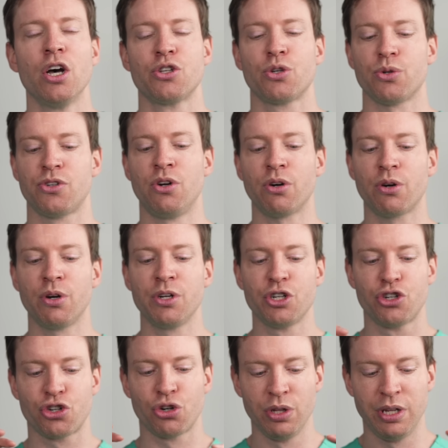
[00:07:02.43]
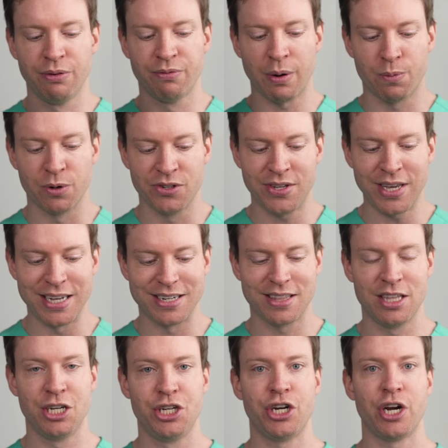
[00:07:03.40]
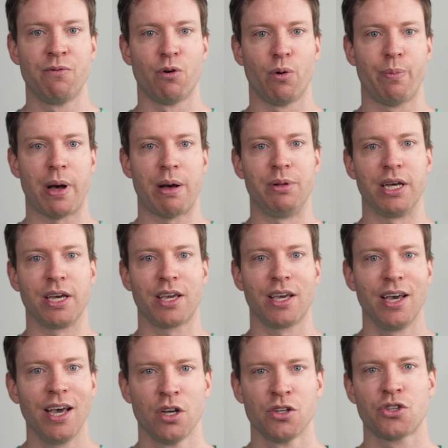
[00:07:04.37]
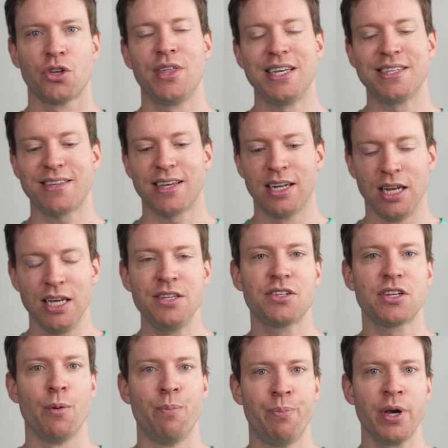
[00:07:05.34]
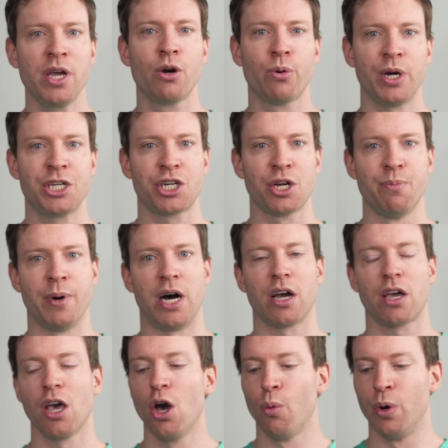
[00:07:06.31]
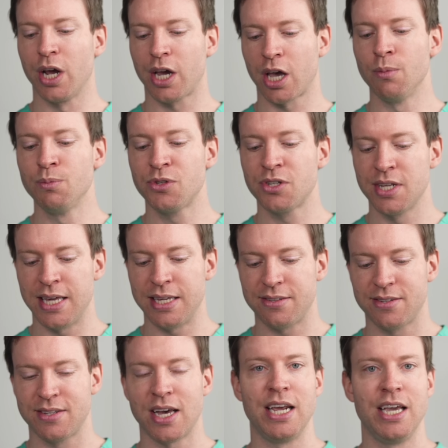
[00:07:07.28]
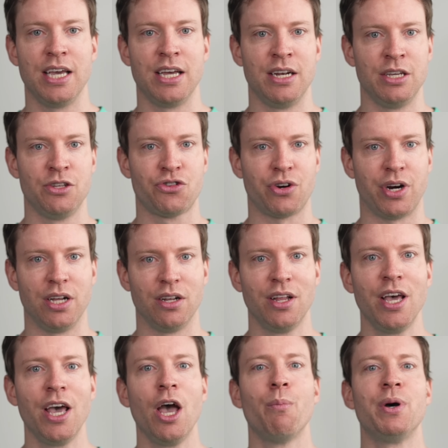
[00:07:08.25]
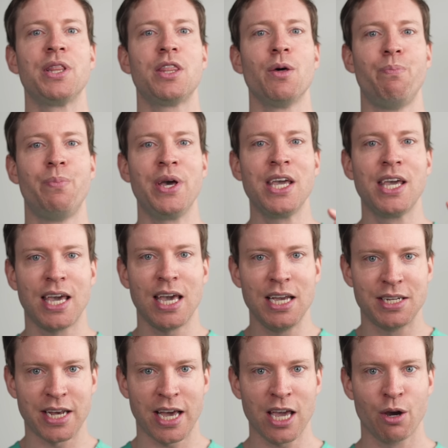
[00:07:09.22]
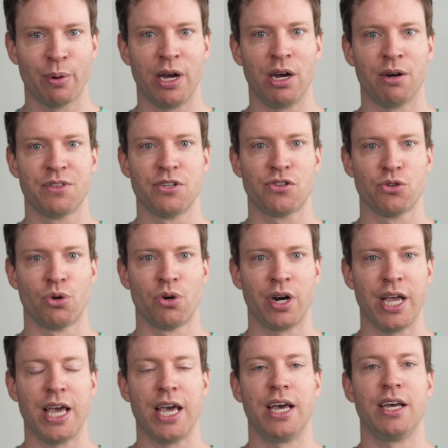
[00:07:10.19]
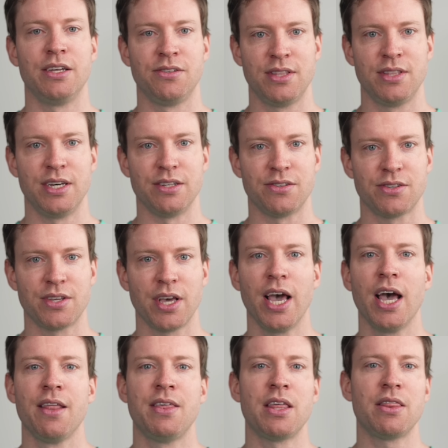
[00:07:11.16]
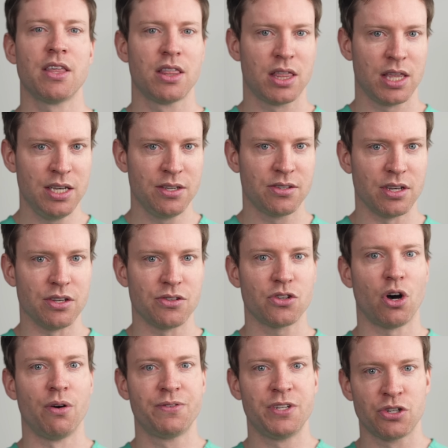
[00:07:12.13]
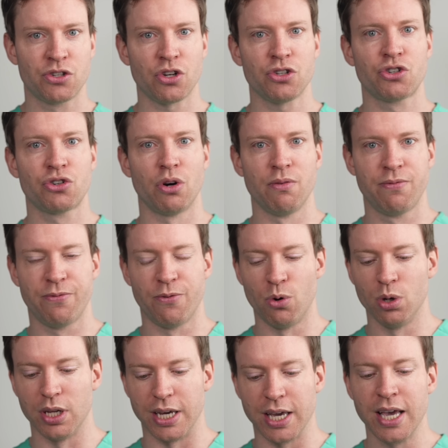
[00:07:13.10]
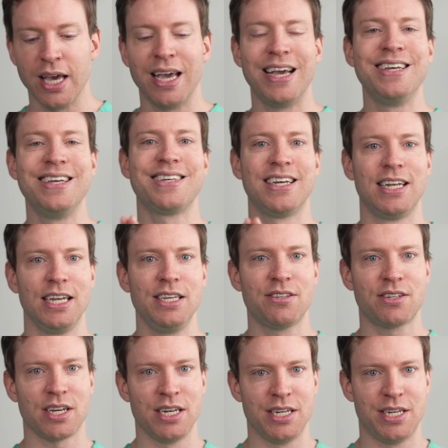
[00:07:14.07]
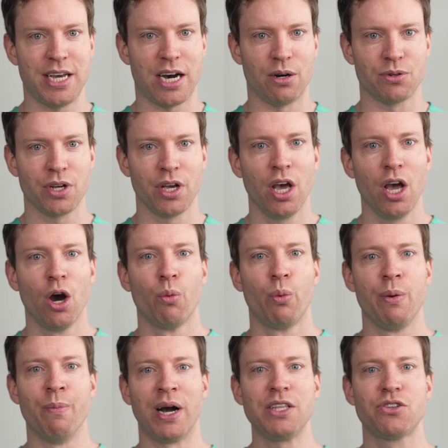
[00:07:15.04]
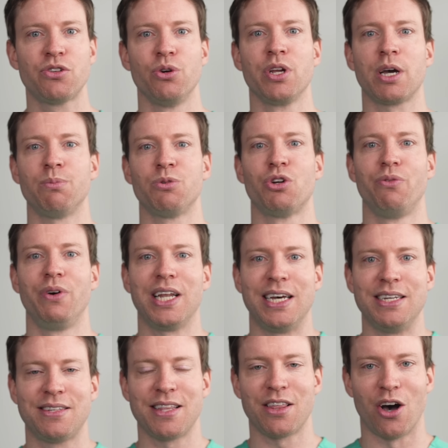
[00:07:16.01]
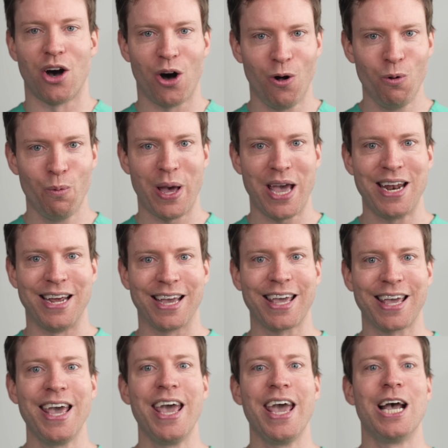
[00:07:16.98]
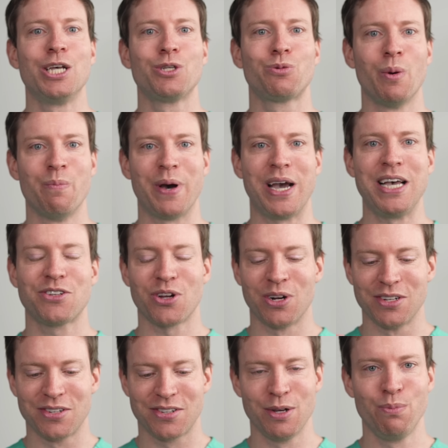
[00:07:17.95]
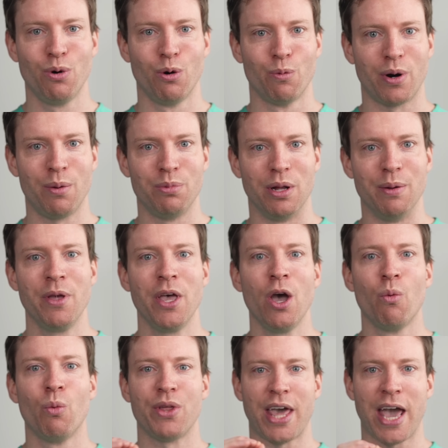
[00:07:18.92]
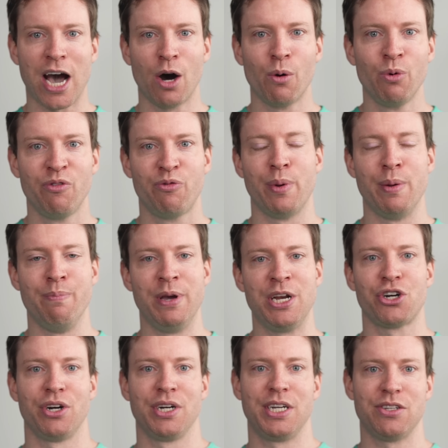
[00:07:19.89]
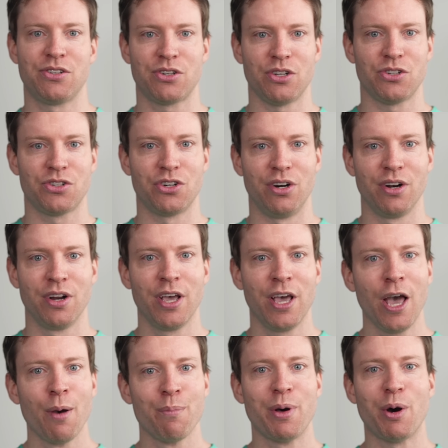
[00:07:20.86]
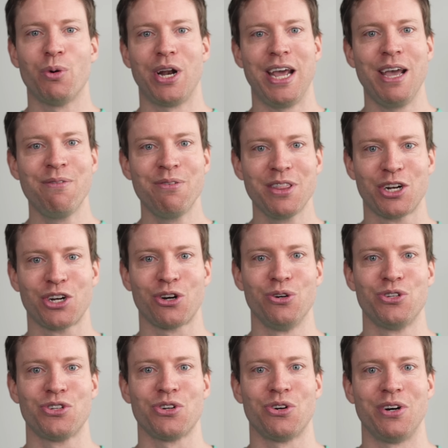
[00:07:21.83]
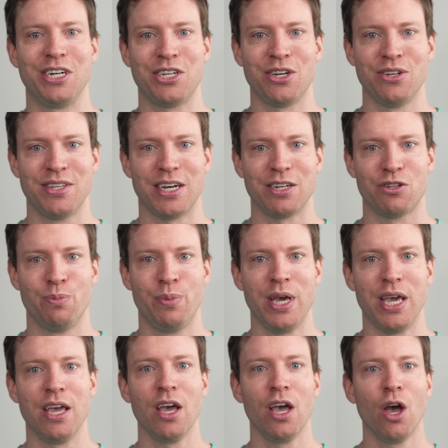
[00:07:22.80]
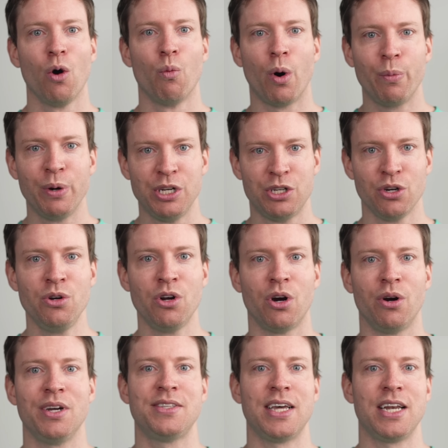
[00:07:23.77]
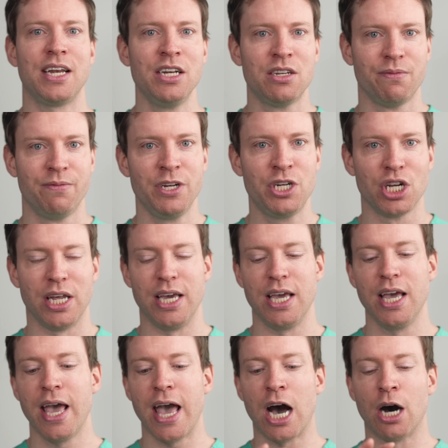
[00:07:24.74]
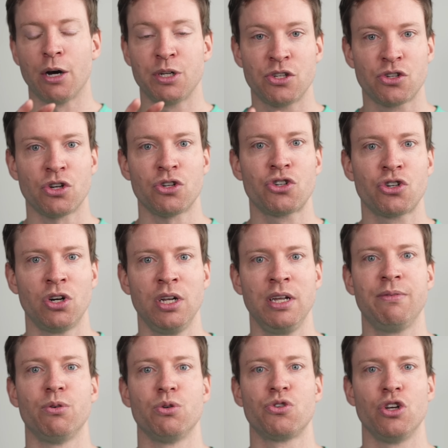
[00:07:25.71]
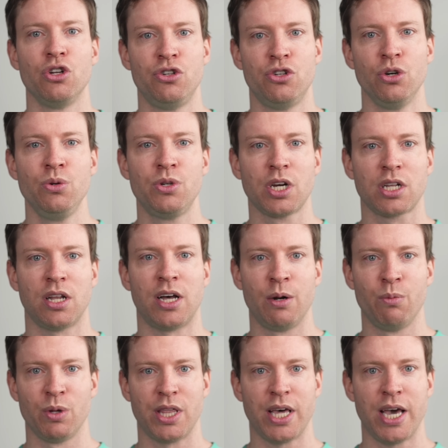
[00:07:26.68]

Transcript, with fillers: so it's not going to truly represent the general public. So there's at least a big question mark when it comes to that study in Israel. But the big key takeaway of the story here is this that the thesis of testosterone falling is at least in doubt we might soon come to realize that the whole panic has been based on a simple problem with how we've been measuring testosterone. But whatever the true story turns out to be, what we do know is that individually, our testosterone levels do decline with